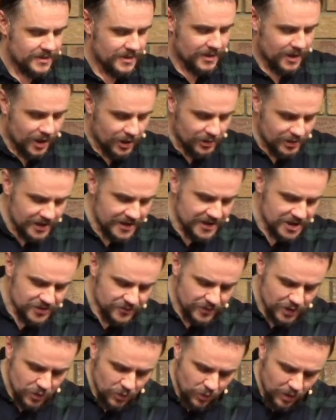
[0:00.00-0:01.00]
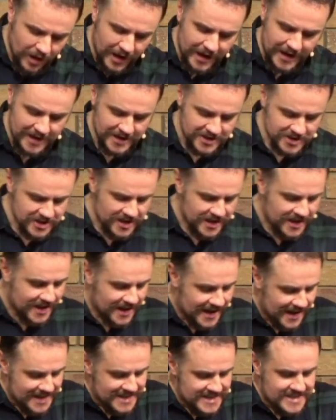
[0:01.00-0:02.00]
Holiness requires
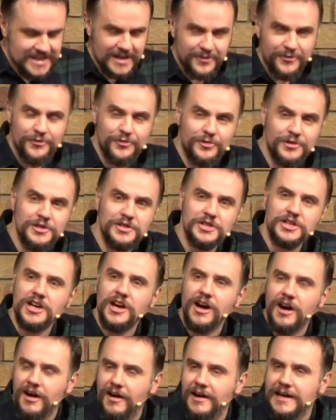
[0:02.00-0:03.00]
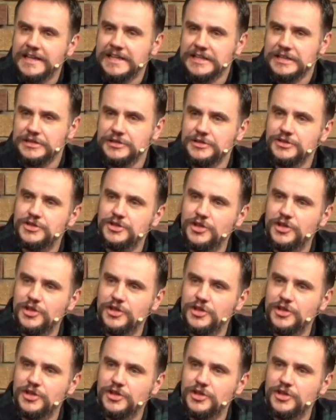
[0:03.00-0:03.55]
a different kind